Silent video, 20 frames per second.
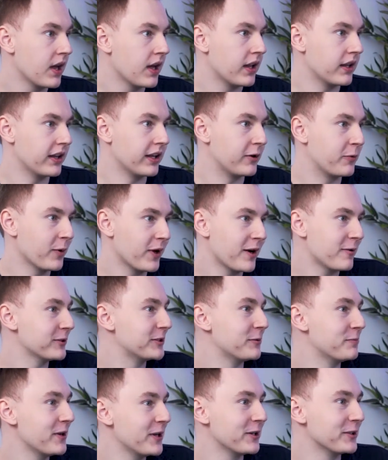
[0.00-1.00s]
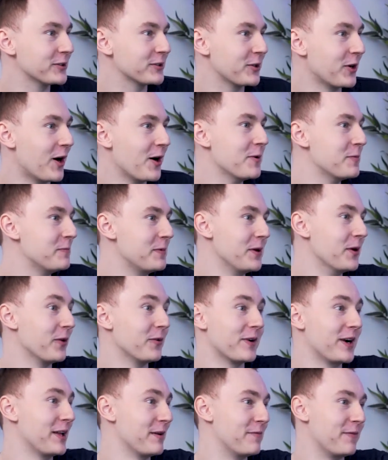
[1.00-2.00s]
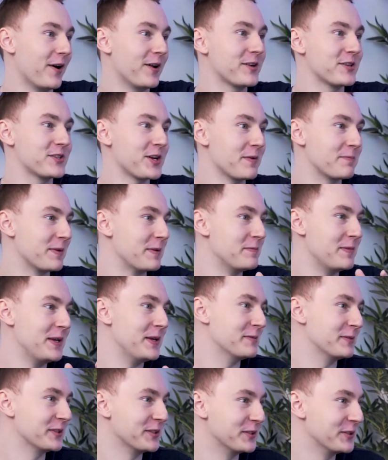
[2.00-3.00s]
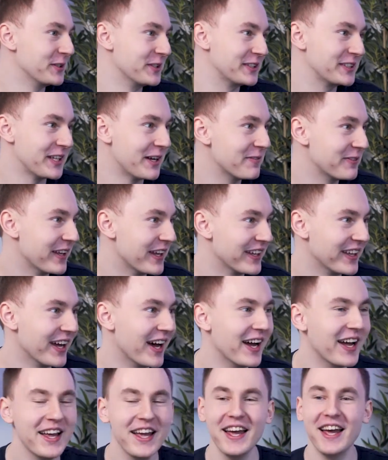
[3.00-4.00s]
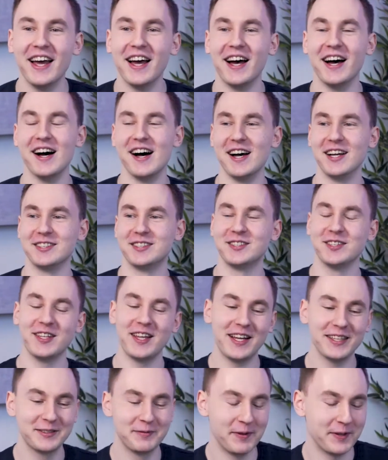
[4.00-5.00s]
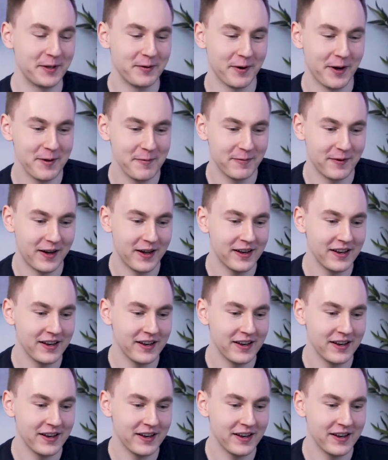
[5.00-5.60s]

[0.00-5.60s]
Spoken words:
Like when I was in middle school, I would be already Photoshopping memes and doing stuff like that. So that's been quite fun.